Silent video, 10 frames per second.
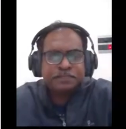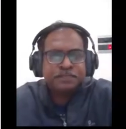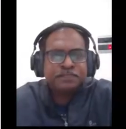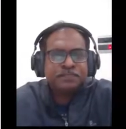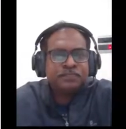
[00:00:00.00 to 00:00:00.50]

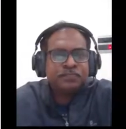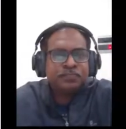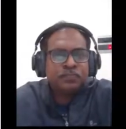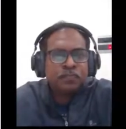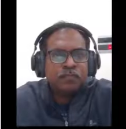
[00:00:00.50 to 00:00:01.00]

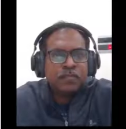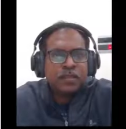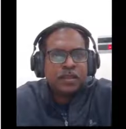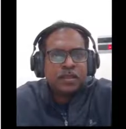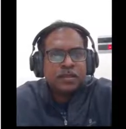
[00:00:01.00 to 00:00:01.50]

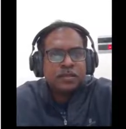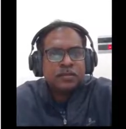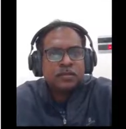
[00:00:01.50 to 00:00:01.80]
No one is speaking in this clip.